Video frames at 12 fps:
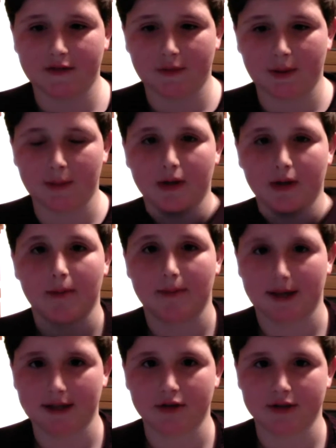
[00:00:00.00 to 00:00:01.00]
for people like
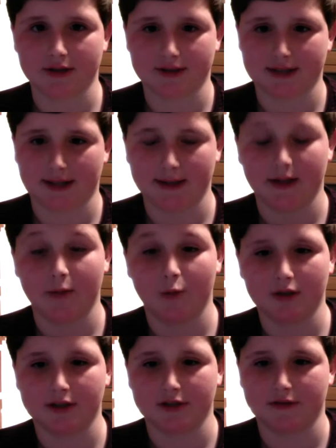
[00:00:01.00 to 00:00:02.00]
me to understand it and
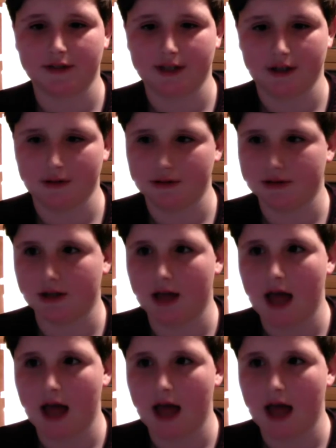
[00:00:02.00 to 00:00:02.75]
watch his videos.